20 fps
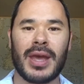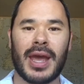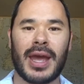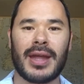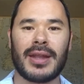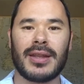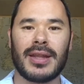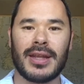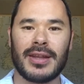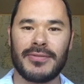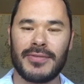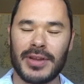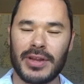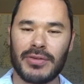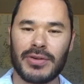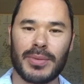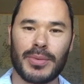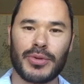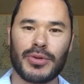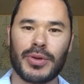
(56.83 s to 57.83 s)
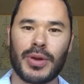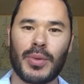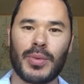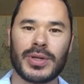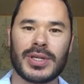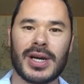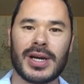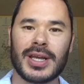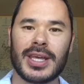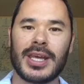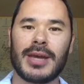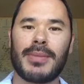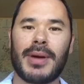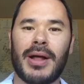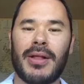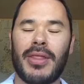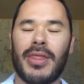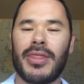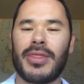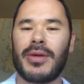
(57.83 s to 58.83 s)
And in video number 3, we're talking
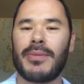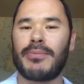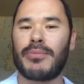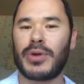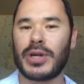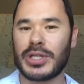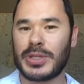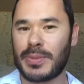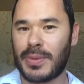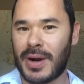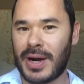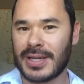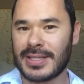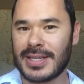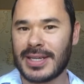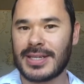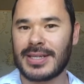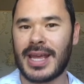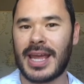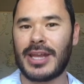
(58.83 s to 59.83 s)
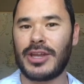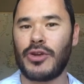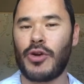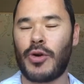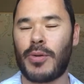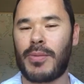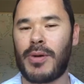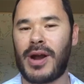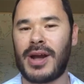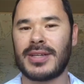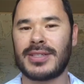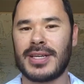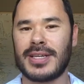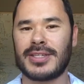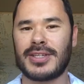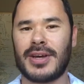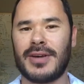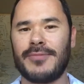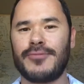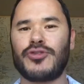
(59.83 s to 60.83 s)
about the bridge process and your
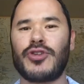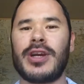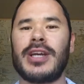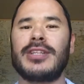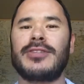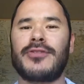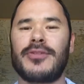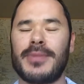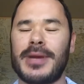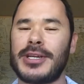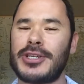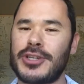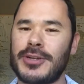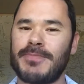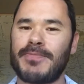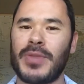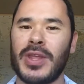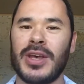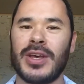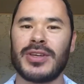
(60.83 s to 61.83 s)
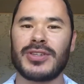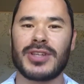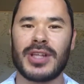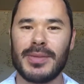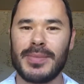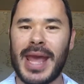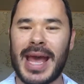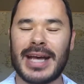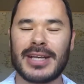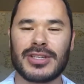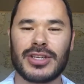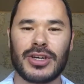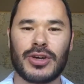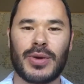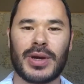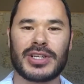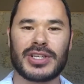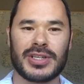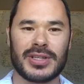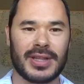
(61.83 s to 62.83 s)
process of transformation. So let me ask you a
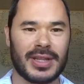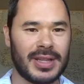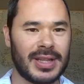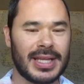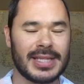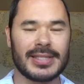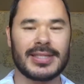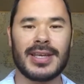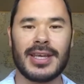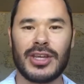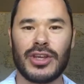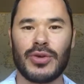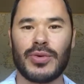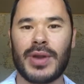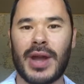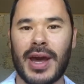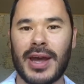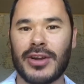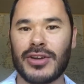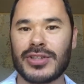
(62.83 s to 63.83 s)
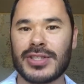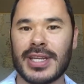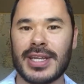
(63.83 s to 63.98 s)
question. Let's say you and I are